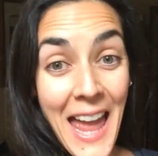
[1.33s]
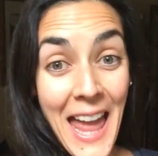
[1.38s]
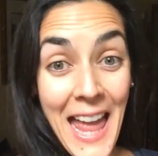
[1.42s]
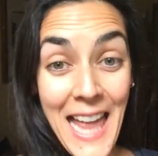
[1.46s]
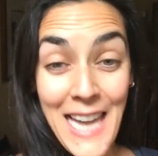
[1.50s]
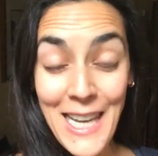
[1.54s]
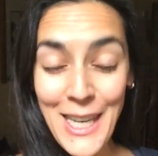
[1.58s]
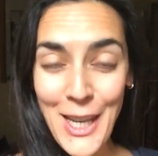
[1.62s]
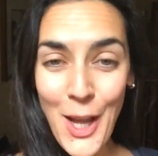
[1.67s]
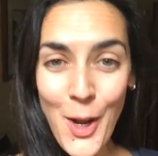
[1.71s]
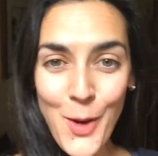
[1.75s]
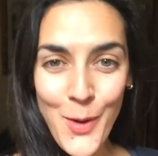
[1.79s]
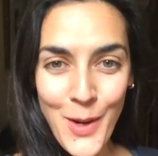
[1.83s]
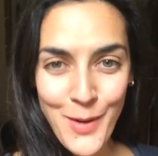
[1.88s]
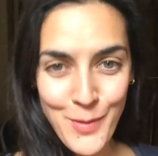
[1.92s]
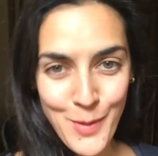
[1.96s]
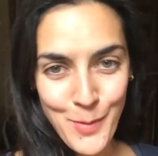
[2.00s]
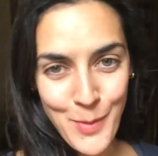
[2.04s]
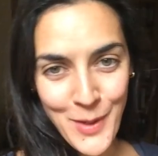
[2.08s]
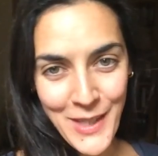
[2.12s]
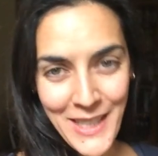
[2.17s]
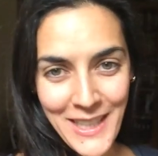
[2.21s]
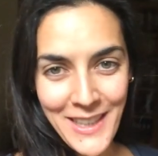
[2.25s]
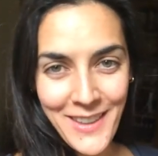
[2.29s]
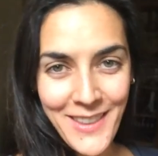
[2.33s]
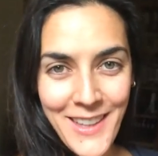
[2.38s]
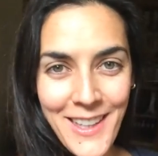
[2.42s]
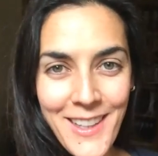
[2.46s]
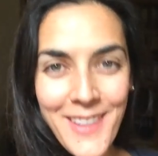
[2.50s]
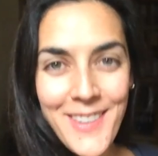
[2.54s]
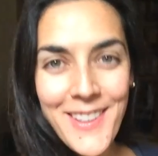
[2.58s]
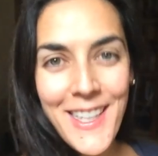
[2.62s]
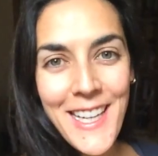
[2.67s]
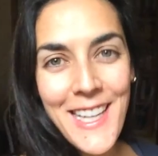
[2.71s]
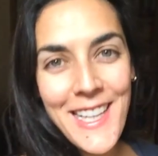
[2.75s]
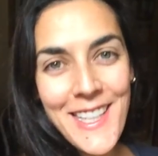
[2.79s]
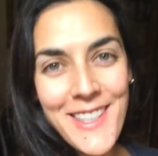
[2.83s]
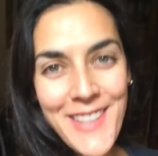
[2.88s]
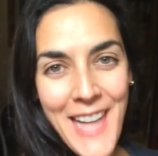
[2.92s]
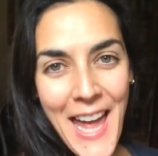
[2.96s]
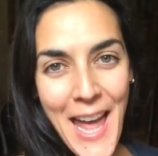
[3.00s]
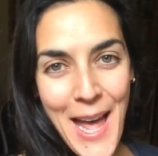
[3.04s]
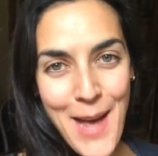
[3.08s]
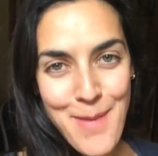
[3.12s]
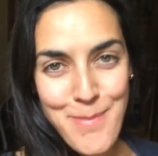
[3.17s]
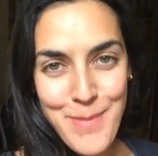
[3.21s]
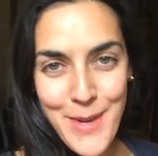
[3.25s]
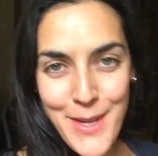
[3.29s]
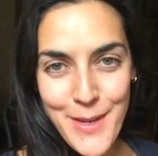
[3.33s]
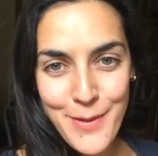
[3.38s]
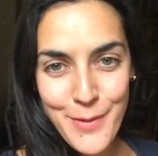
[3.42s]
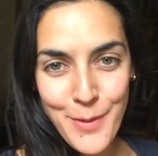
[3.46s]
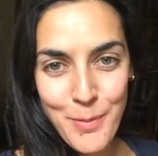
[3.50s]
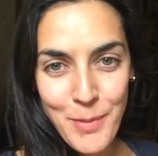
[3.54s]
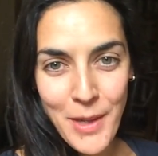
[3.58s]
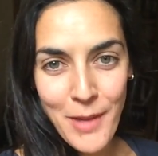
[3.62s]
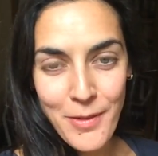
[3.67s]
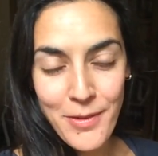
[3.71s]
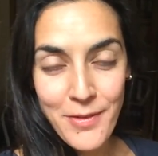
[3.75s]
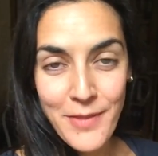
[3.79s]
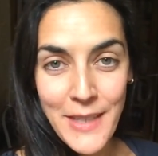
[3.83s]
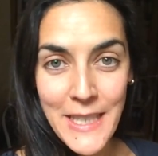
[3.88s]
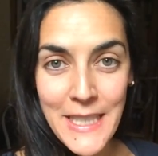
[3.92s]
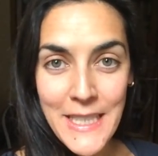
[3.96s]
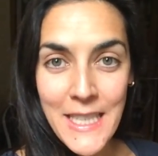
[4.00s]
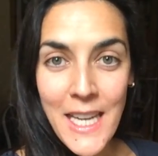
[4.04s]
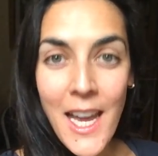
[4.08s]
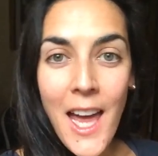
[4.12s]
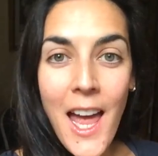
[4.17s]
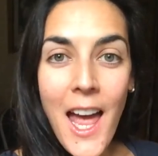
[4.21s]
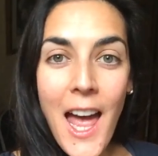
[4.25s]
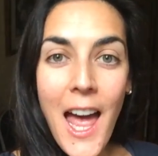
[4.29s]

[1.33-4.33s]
Hello everybody, this is Amber from Love Fit